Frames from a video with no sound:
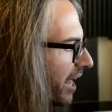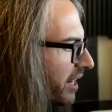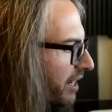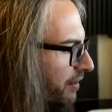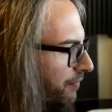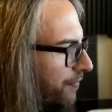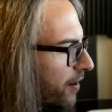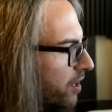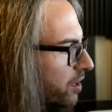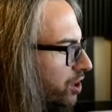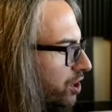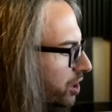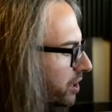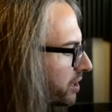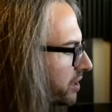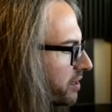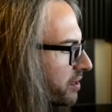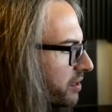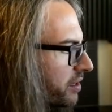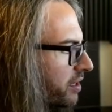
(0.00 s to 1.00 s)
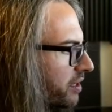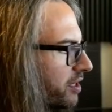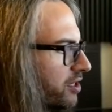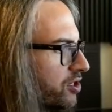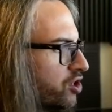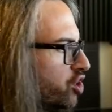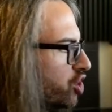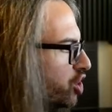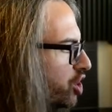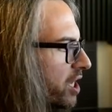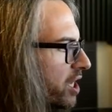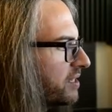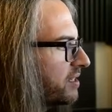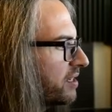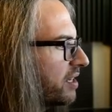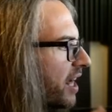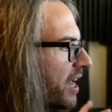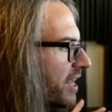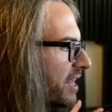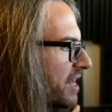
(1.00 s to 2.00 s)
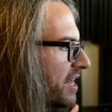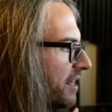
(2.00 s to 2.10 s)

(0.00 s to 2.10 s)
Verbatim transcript: and it functions just like